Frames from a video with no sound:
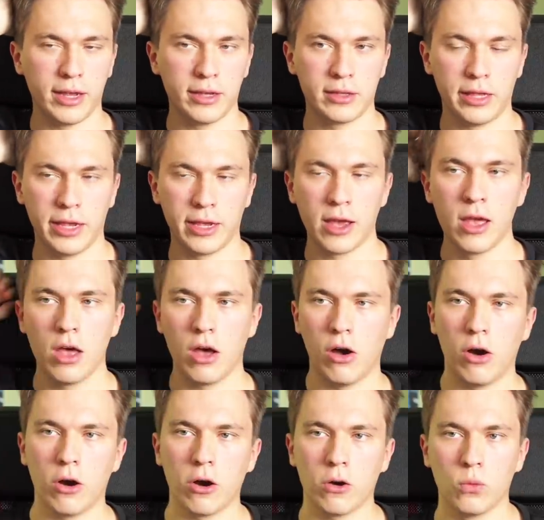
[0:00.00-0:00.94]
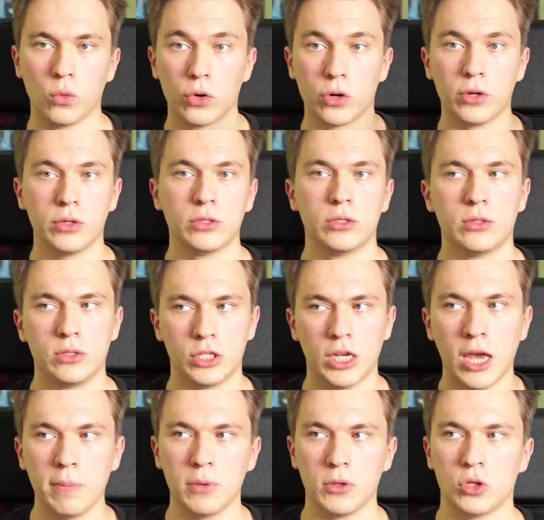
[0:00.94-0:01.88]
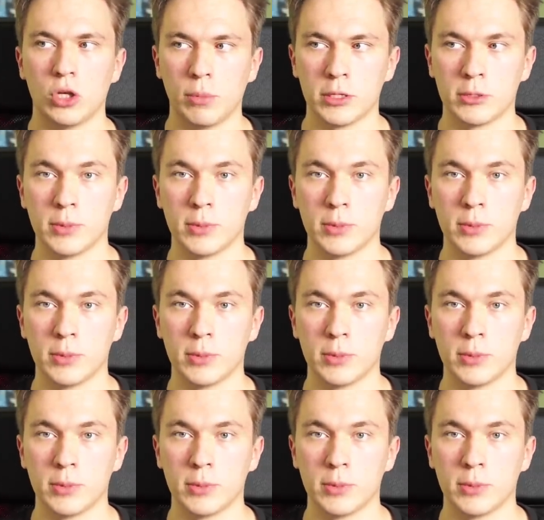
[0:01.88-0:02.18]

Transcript: And like our World Championship has